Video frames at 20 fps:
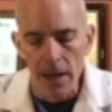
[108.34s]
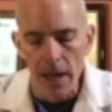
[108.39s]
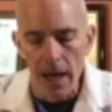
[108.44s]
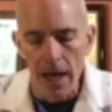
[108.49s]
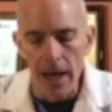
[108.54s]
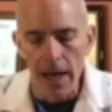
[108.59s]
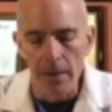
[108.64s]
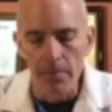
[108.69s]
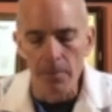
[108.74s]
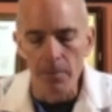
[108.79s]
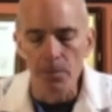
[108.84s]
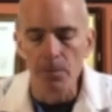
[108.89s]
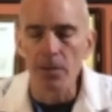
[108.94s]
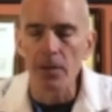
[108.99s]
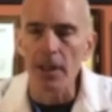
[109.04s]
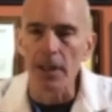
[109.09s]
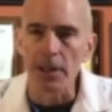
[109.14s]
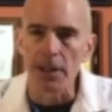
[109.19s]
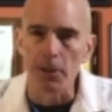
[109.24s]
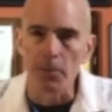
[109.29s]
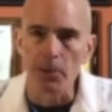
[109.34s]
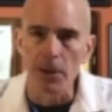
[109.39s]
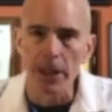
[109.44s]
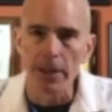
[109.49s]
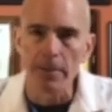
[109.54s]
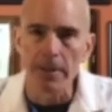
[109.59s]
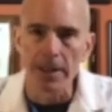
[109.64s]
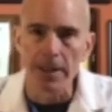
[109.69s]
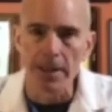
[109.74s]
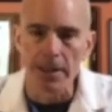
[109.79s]
A
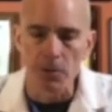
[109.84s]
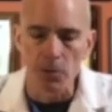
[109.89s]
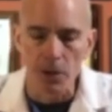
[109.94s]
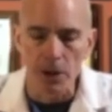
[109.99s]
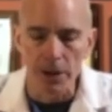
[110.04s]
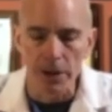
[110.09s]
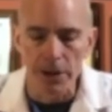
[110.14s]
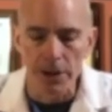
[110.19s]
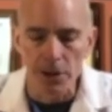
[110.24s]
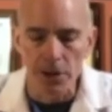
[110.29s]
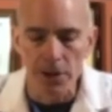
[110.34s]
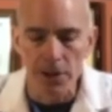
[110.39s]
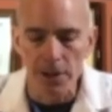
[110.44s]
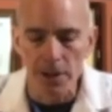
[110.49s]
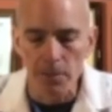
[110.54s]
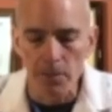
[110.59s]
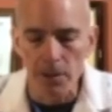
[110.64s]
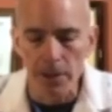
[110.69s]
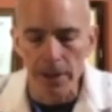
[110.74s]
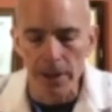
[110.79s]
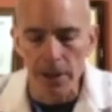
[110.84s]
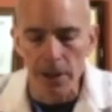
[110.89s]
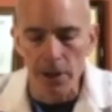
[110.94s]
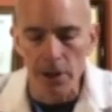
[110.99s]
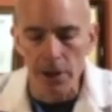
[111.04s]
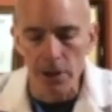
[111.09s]
debridement is where you just simply go,